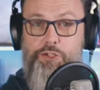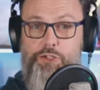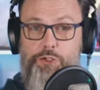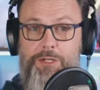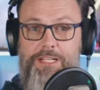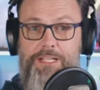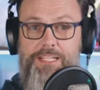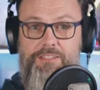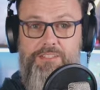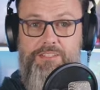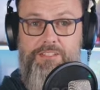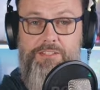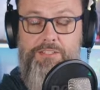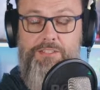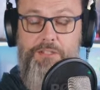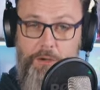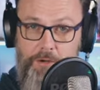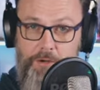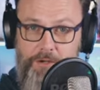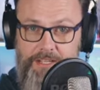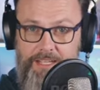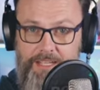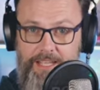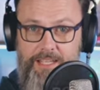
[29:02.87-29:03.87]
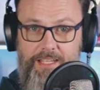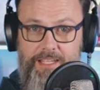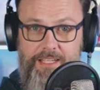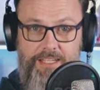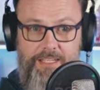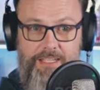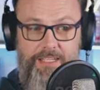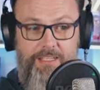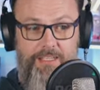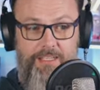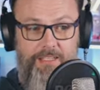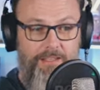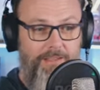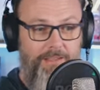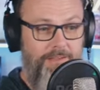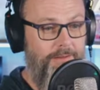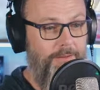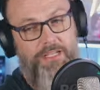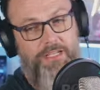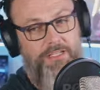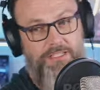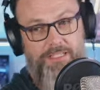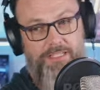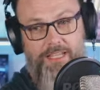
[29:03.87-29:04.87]
mistreats dirt cake,
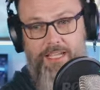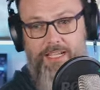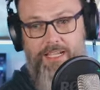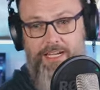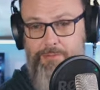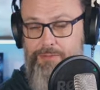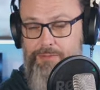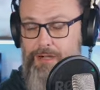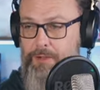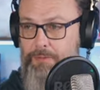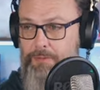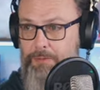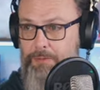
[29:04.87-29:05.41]
I'm just saying,